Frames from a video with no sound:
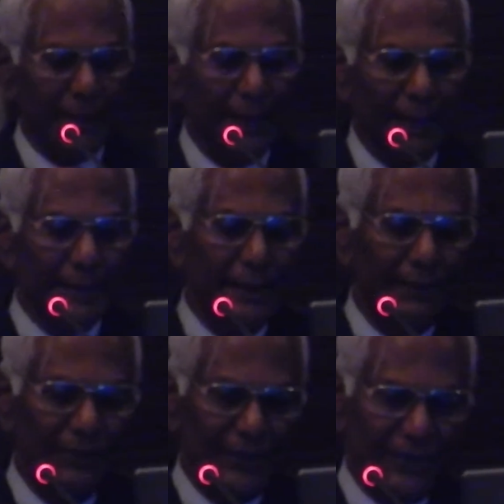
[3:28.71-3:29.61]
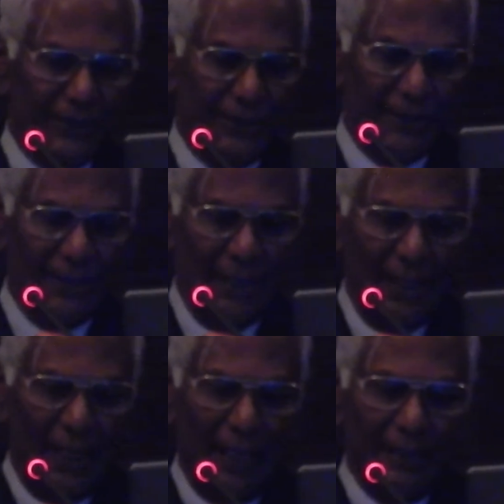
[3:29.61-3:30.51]
that they wish
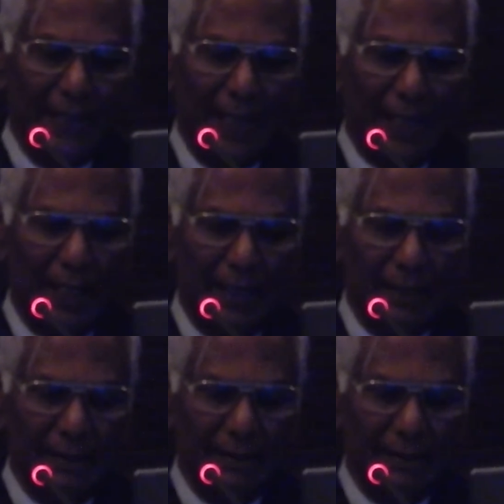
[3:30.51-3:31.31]
their